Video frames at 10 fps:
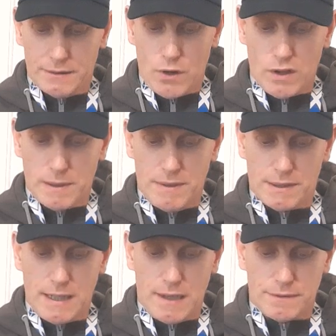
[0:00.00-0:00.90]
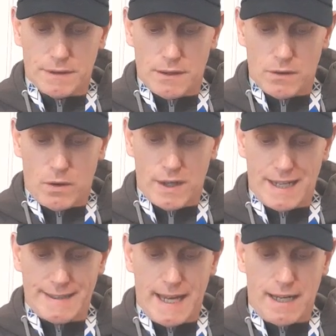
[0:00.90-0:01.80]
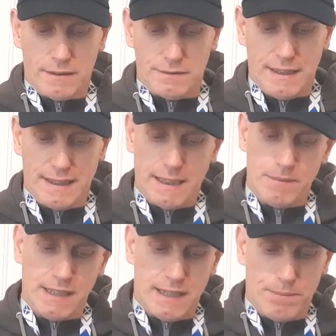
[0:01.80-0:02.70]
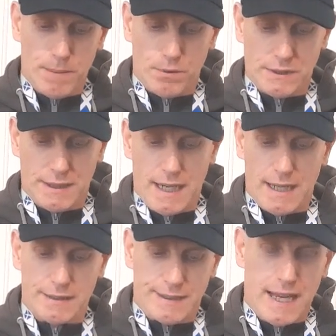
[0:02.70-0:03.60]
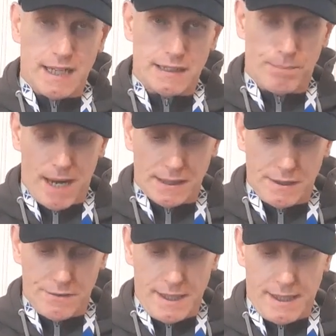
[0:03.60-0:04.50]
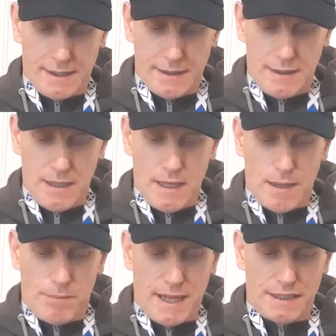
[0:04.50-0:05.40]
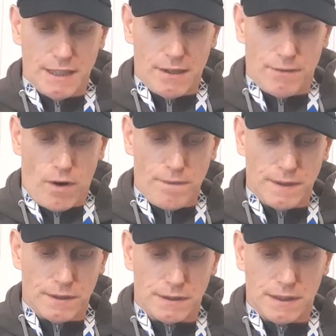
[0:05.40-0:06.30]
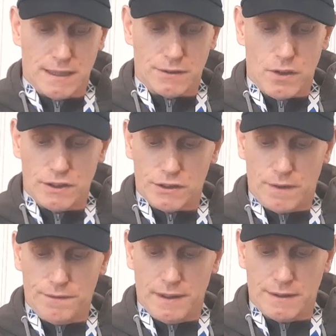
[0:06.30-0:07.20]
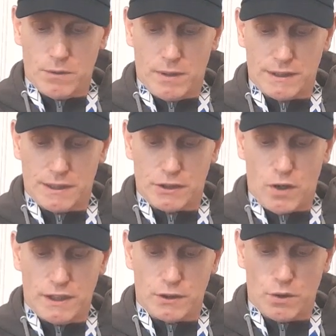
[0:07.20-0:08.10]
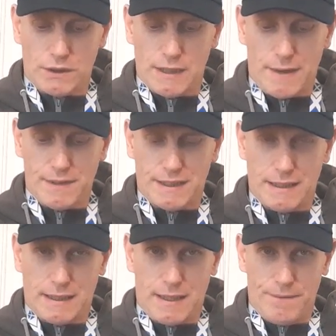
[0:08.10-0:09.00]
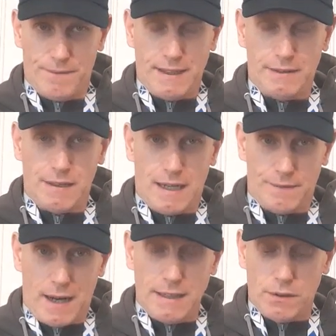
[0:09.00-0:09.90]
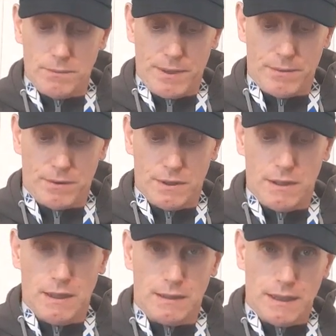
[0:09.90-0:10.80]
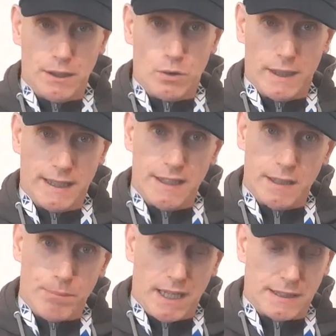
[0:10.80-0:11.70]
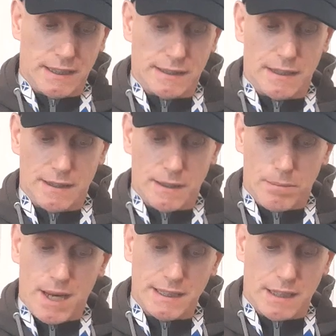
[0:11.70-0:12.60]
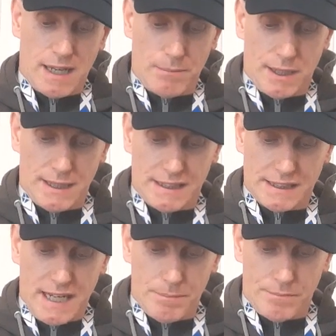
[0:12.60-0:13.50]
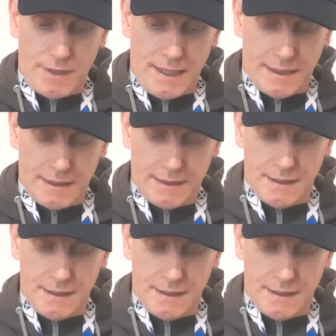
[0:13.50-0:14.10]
document served on a debtor, right? They keep saying the people's a debtor. Debtor's a person, right? By sheriff officers is not something which the Scottish Court Service can advise on, people. There you go again, they're passing liability escape, right?